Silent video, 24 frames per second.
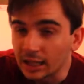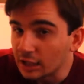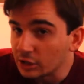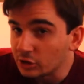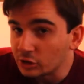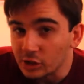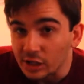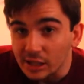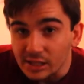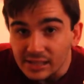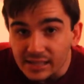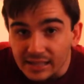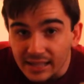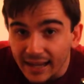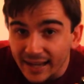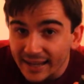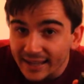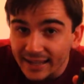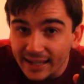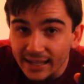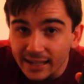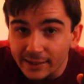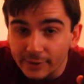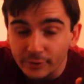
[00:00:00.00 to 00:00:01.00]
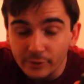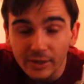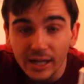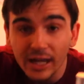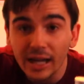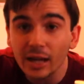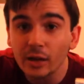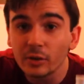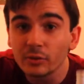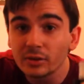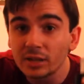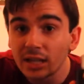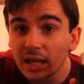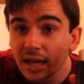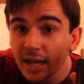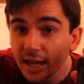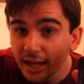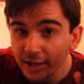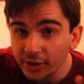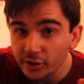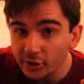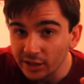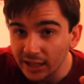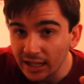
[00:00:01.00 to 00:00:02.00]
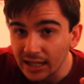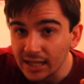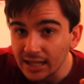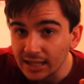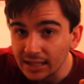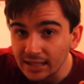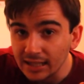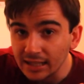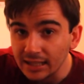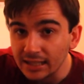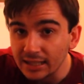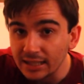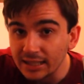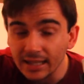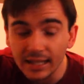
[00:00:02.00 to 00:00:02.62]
just hiking around. You're gonna need